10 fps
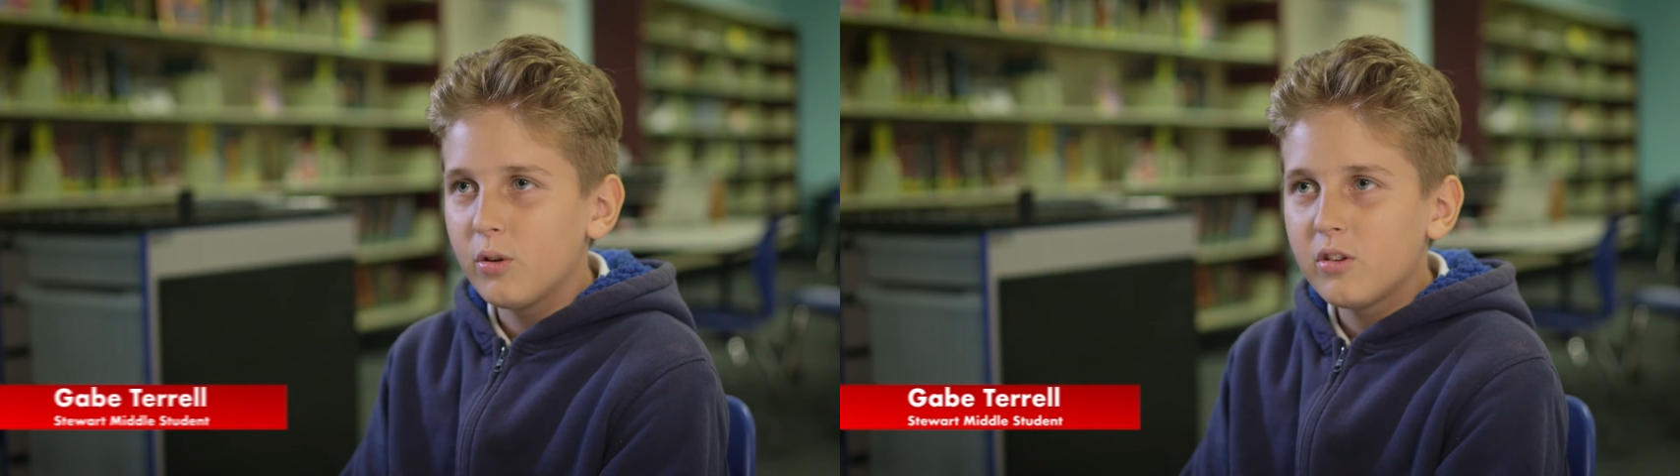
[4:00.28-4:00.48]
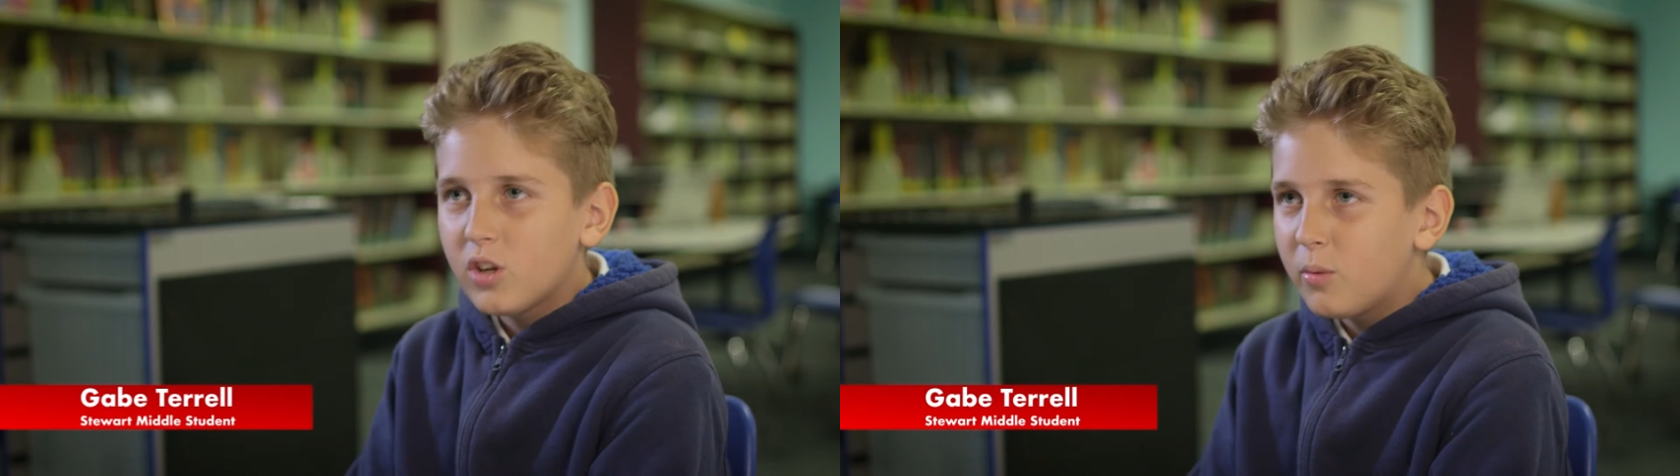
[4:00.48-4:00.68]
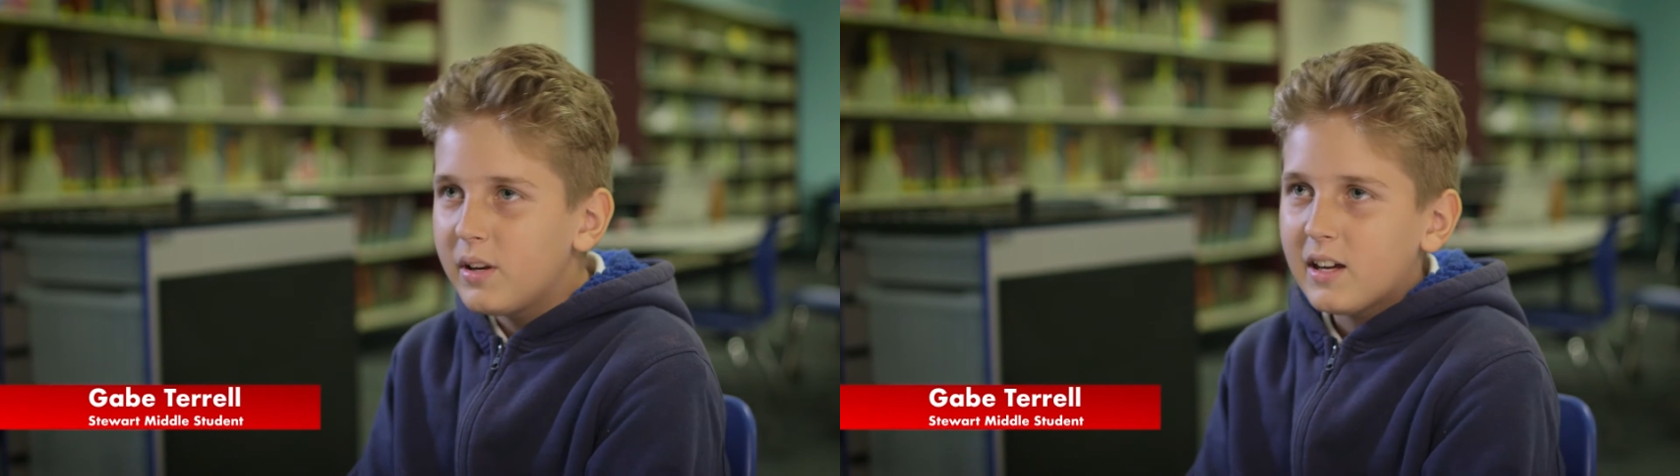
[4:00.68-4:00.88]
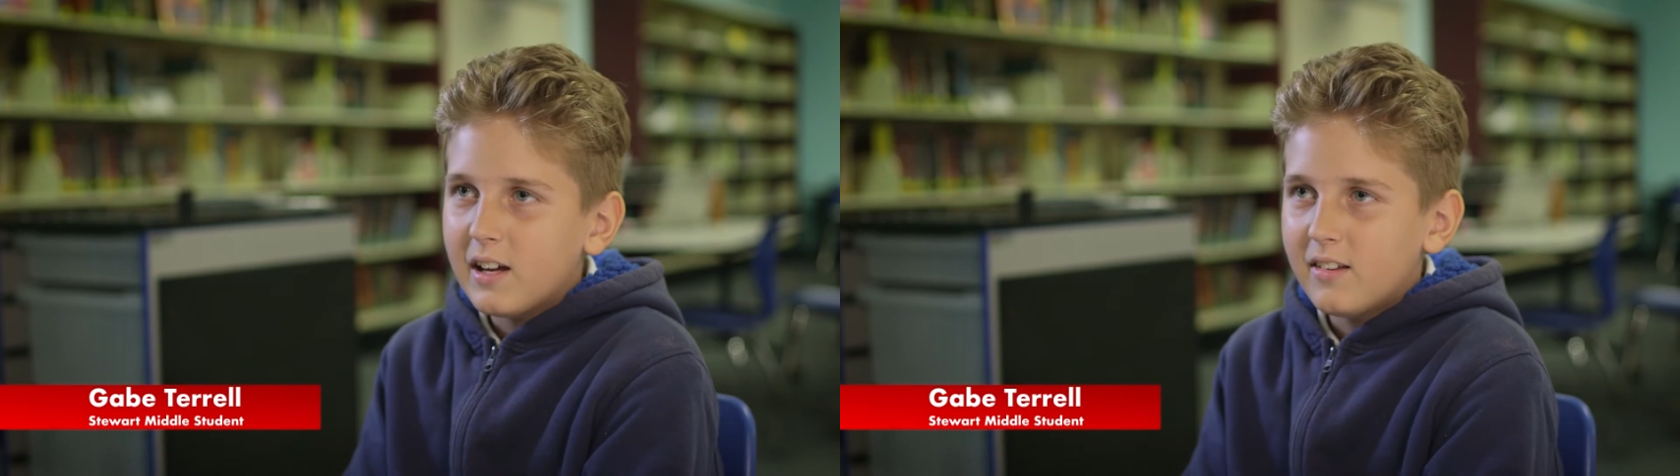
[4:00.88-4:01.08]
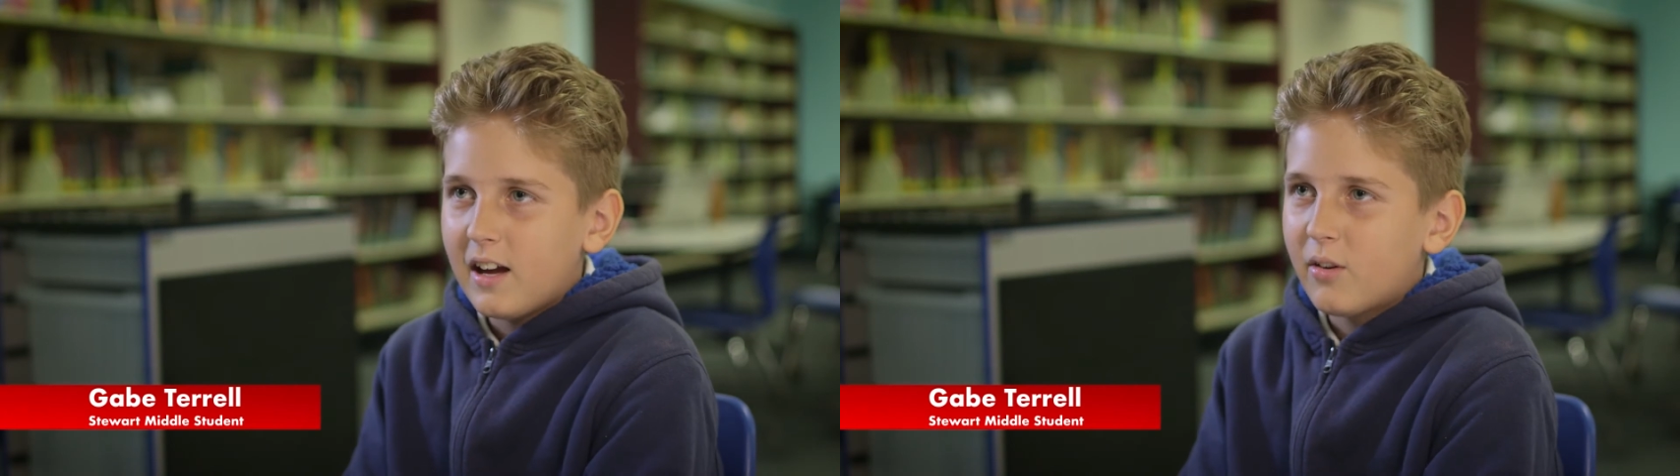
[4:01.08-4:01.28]
there's so many
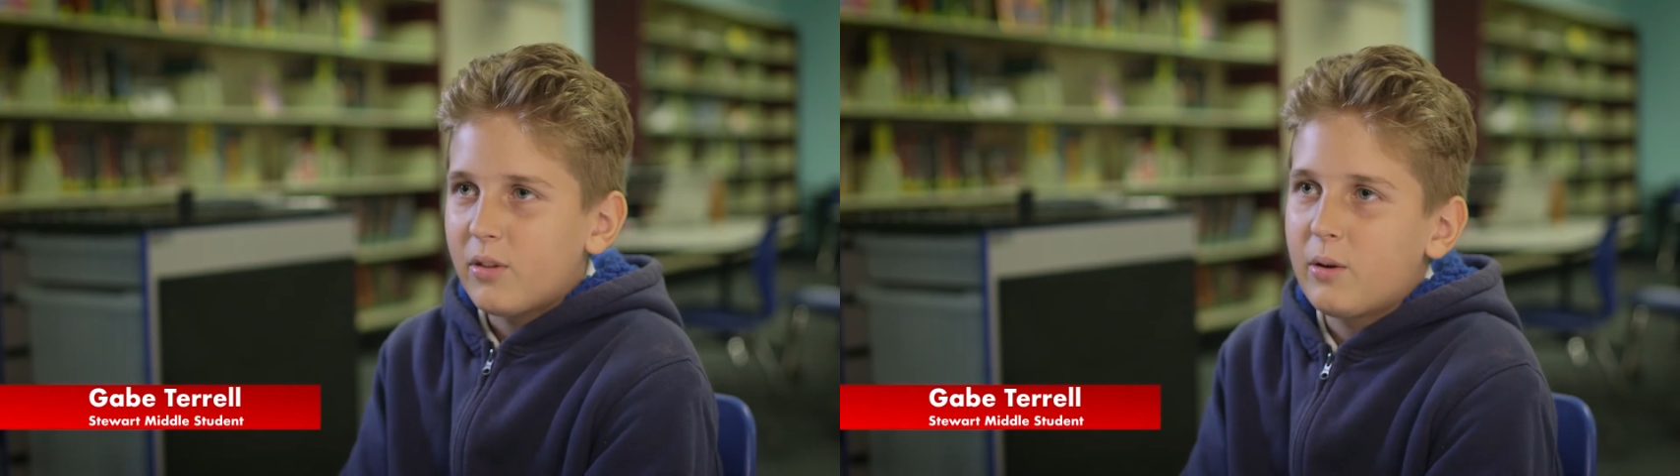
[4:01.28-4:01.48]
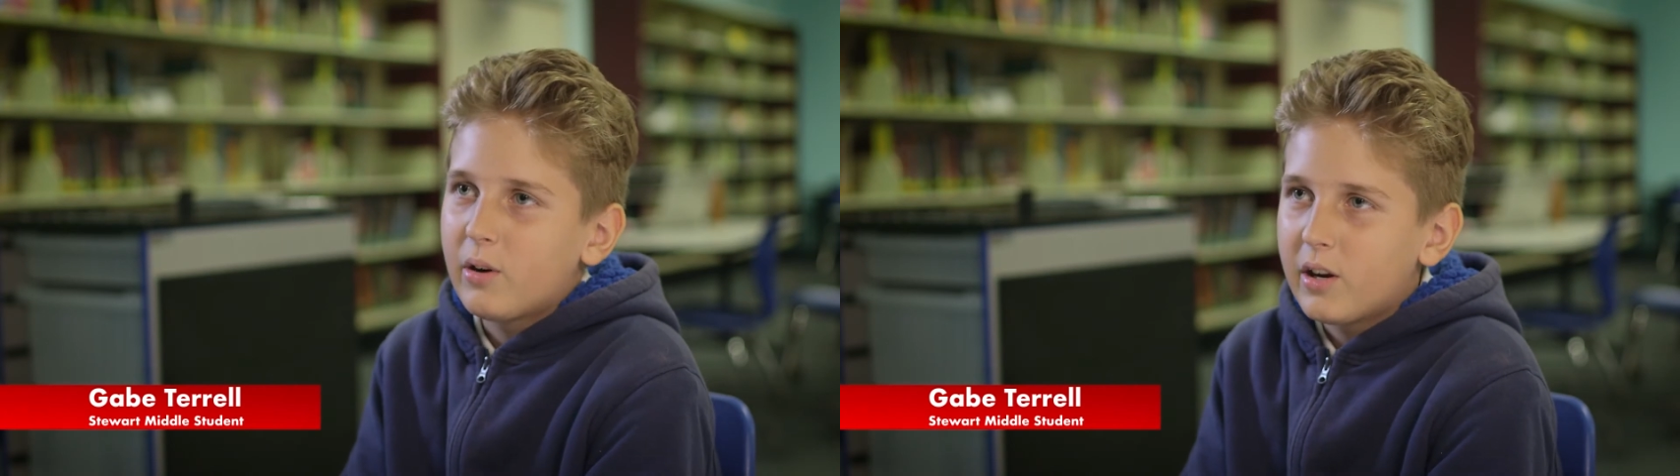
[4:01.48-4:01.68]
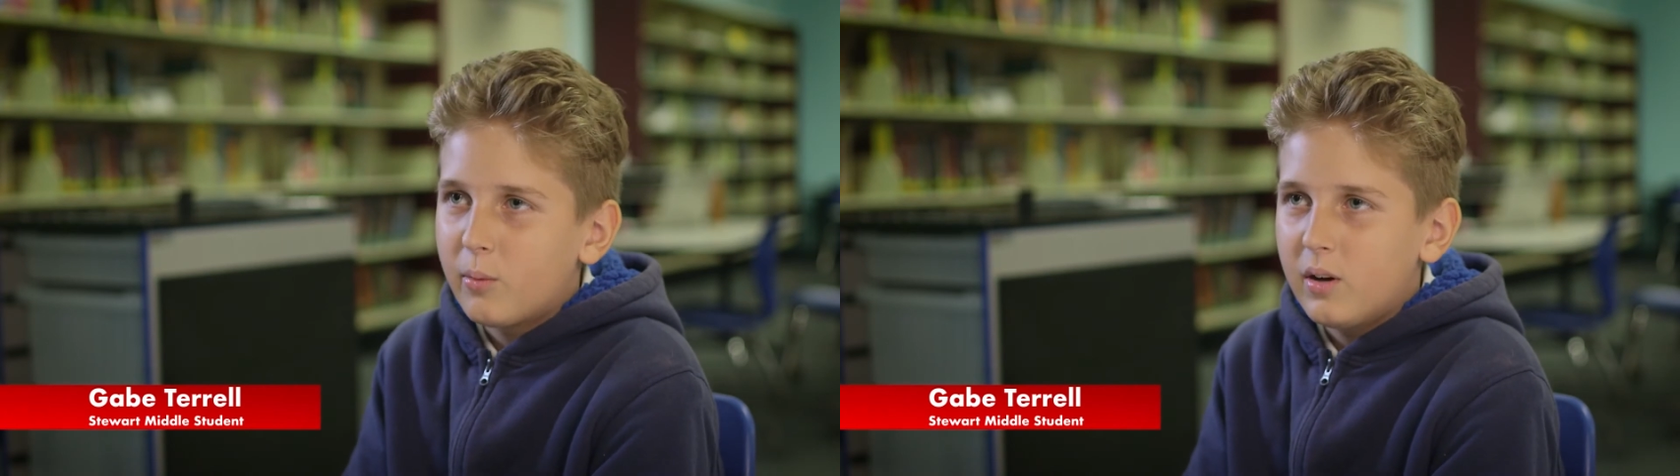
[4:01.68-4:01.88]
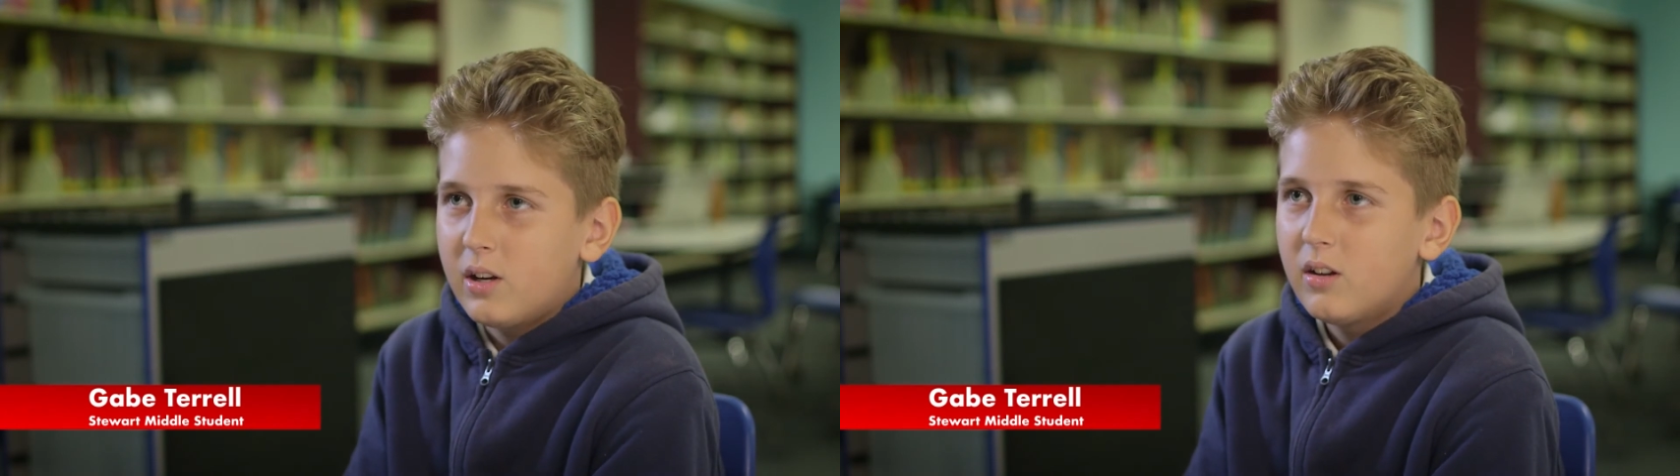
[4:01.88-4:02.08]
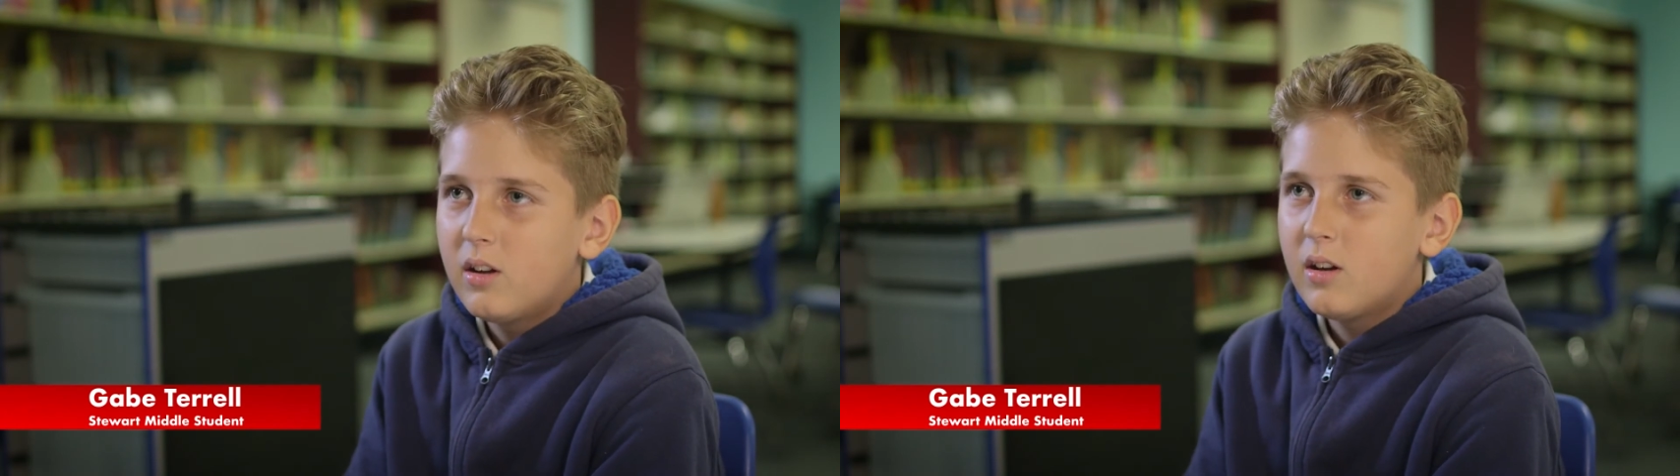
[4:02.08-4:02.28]
kids, I don't think we're gonna win.